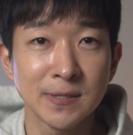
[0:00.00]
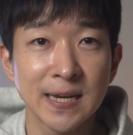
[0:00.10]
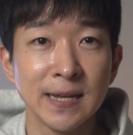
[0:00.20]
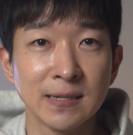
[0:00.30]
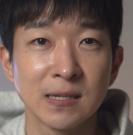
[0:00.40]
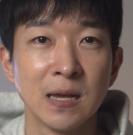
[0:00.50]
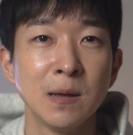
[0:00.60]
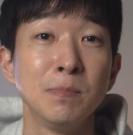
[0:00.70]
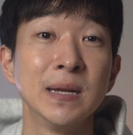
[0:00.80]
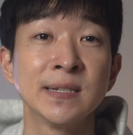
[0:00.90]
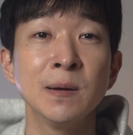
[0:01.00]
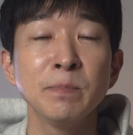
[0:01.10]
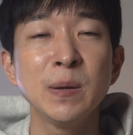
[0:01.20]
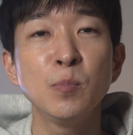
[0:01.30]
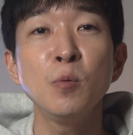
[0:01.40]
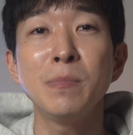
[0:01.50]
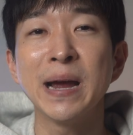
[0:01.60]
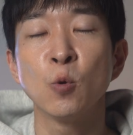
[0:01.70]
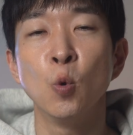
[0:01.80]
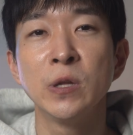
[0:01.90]
settings, but some people
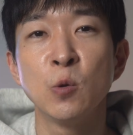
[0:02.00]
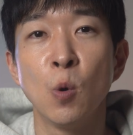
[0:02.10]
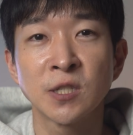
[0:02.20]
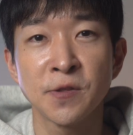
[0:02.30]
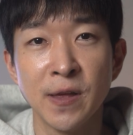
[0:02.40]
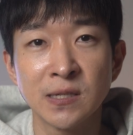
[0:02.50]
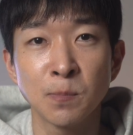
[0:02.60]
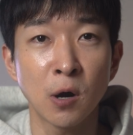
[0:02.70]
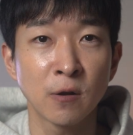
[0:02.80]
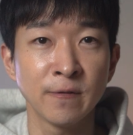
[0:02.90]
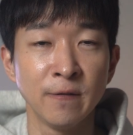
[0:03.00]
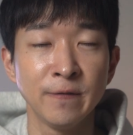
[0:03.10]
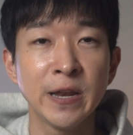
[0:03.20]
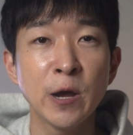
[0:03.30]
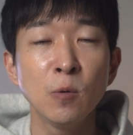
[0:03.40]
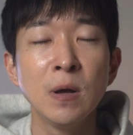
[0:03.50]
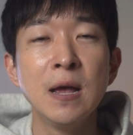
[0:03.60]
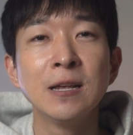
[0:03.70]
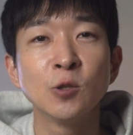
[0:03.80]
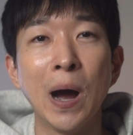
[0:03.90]
might only watch this part of the video,
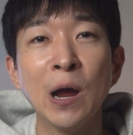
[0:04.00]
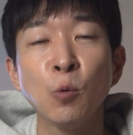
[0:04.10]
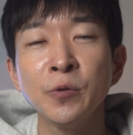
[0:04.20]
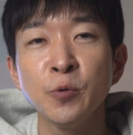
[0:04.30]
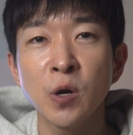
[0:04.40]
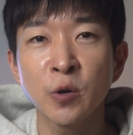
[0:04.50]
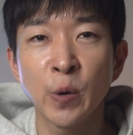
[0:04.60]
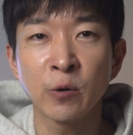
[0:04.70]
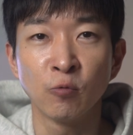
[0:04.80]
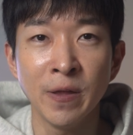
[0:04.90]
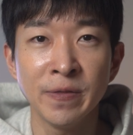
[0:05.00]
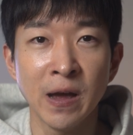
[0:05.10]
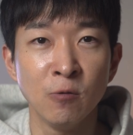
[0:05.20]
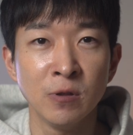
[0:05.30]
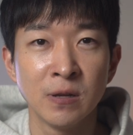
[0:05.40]
so I will do a quick rundown.